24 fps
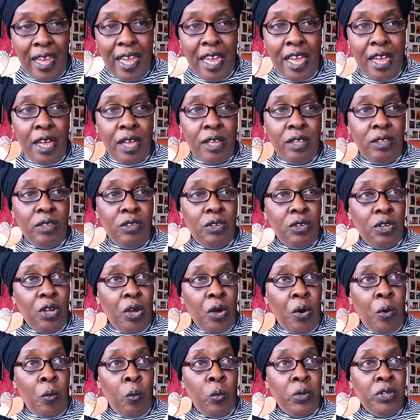And,
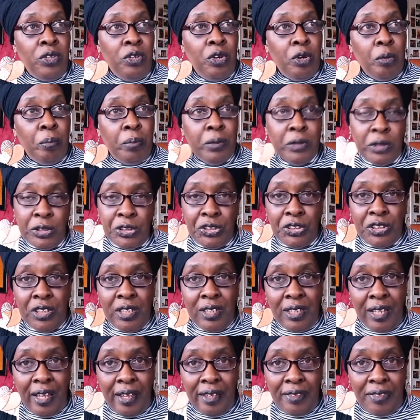when you're
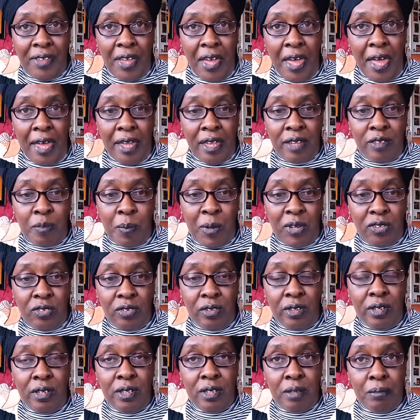pushing like that,
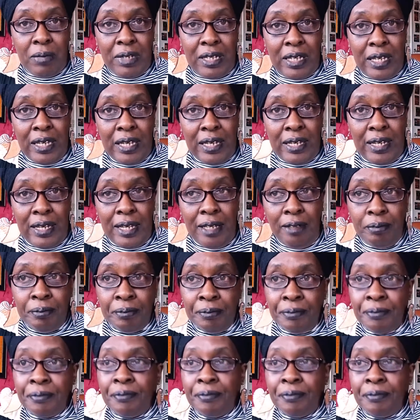especially in the beginning,